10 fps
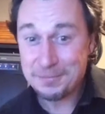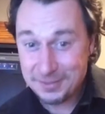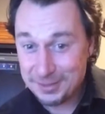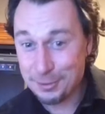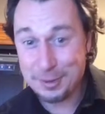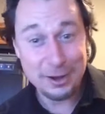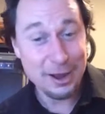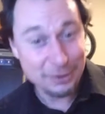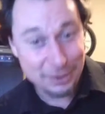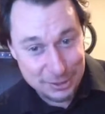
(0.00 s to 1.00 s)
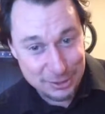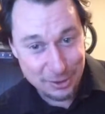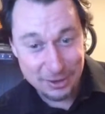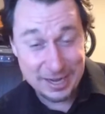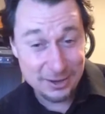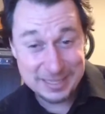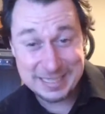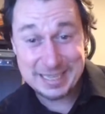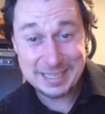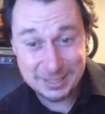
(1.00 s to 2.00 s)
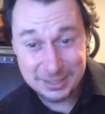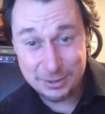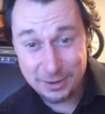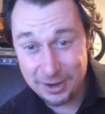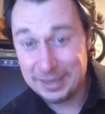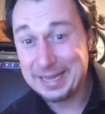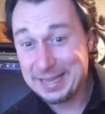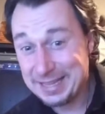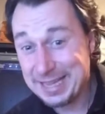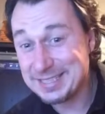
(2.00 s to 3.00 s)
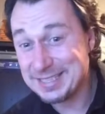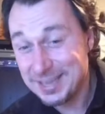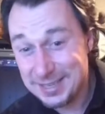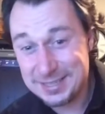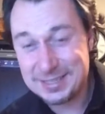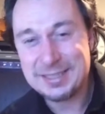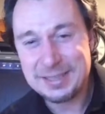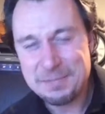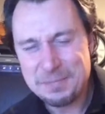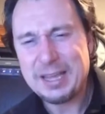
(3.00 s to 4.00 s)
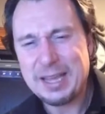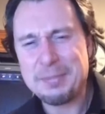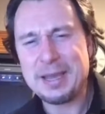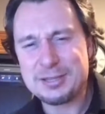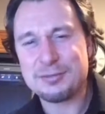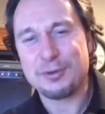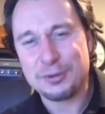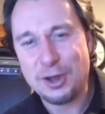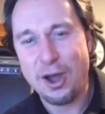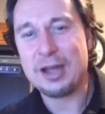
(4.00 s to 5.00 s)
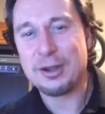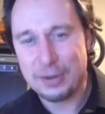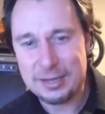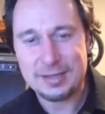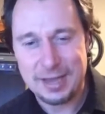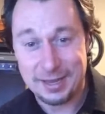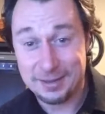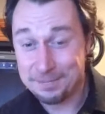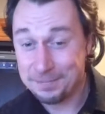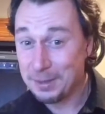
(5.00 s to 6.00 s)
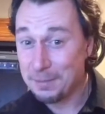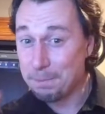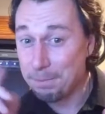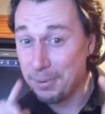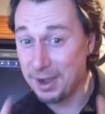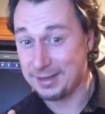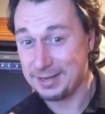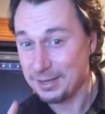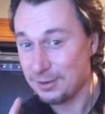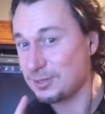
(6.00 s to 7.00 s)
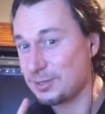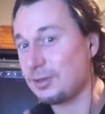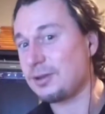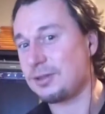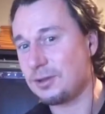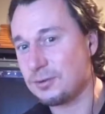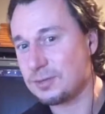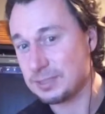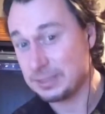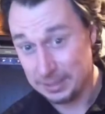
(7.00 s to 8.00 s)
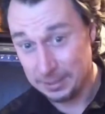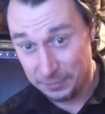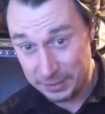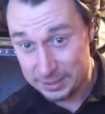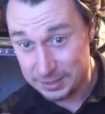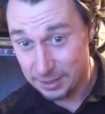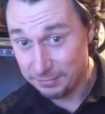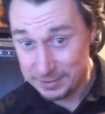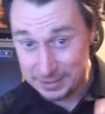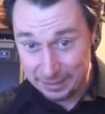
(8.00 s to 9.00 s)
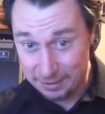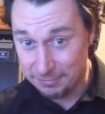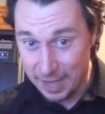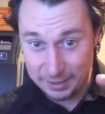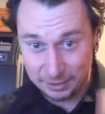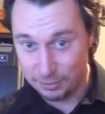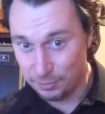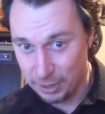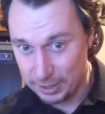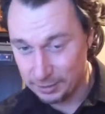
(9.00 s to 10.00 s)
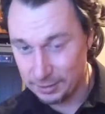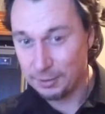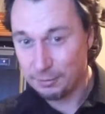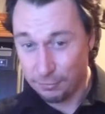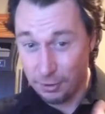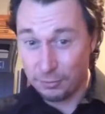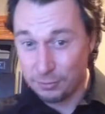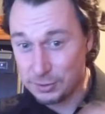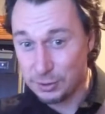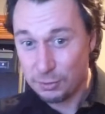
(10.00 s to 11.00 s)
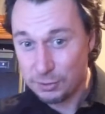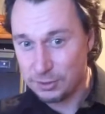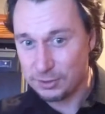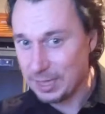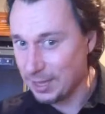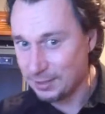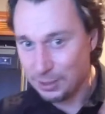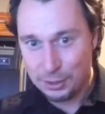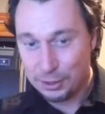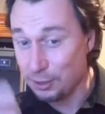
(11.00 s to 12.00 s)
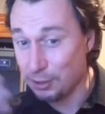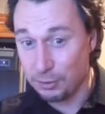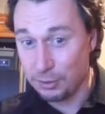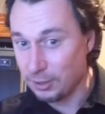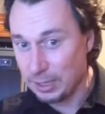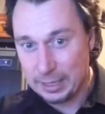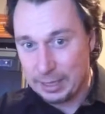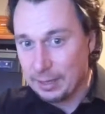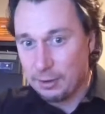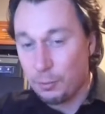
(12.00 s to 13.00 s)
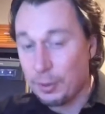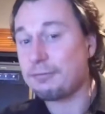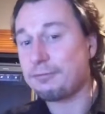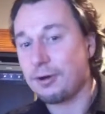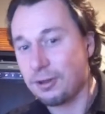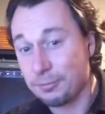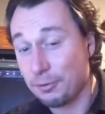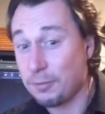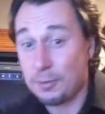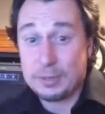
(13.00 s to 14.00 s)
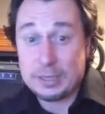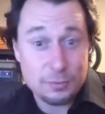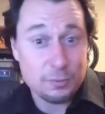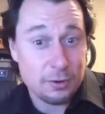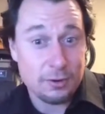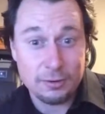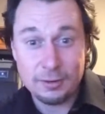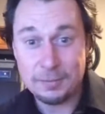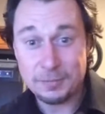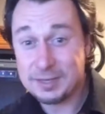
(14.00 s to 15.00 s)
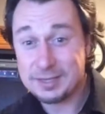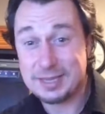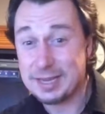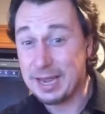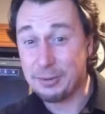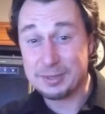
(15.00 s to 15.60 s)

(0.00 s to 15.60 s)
No matter how good you are and how seasoned you are, it makes for a tiring day. But here's the good news. This stuff is like a vacuum, right? For all those no's you get, you know you're going to get like a windfall. Probably tomorrow. Because today was